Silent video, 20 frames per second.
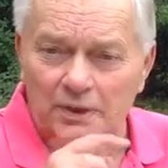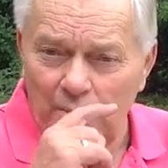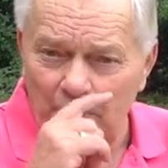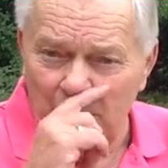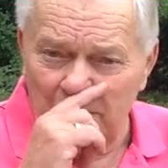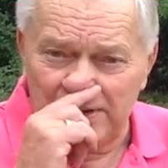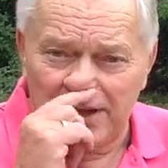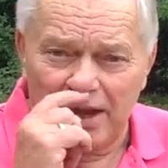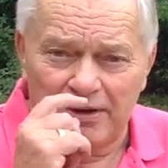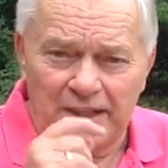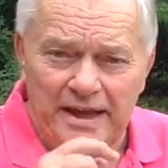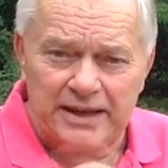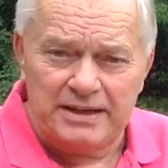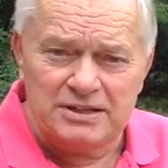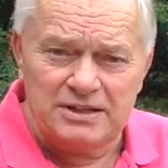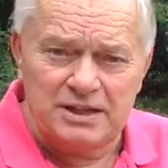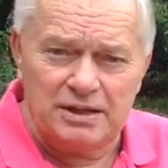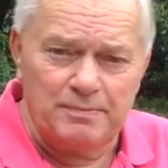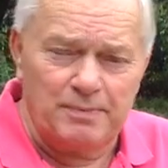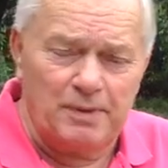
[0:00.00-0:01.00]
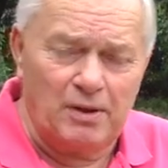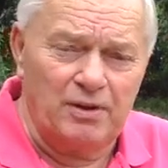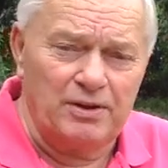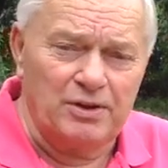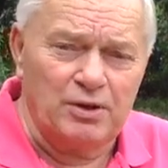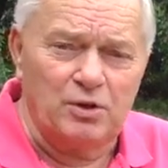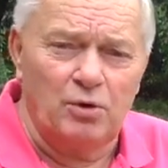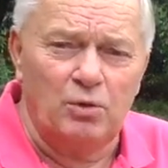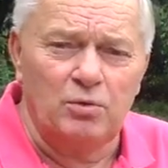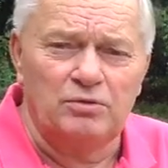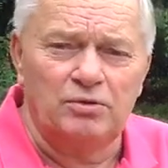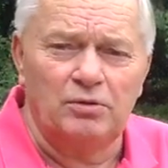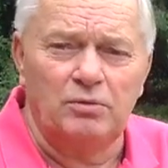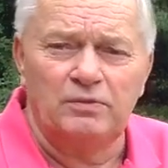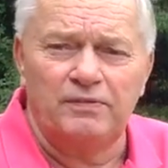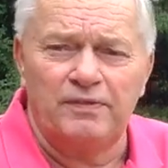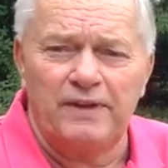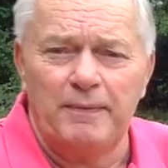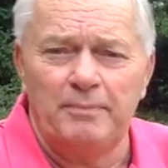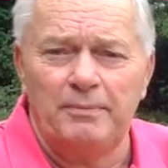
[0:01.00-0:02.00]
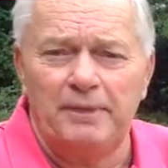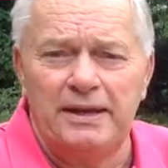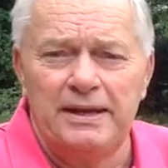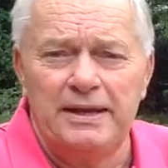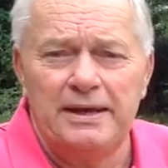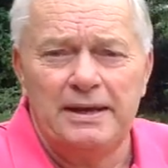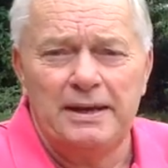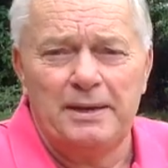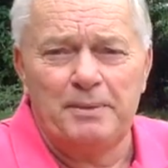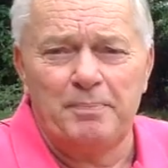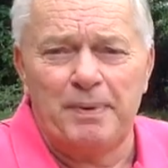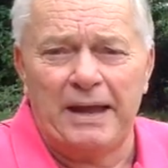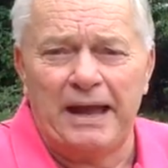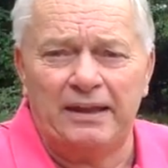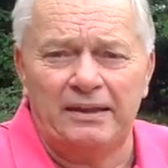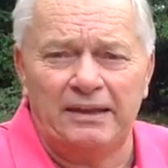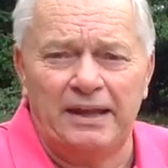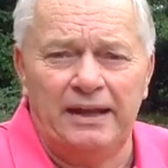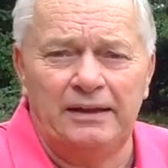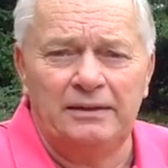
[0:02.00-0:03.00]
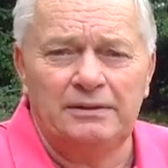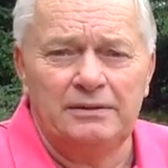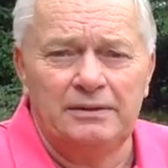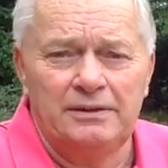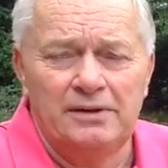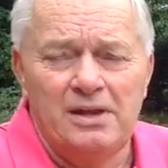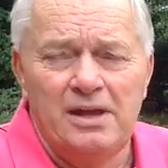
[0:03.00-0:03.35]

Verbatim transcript: Were donated by the Courtauld family back then.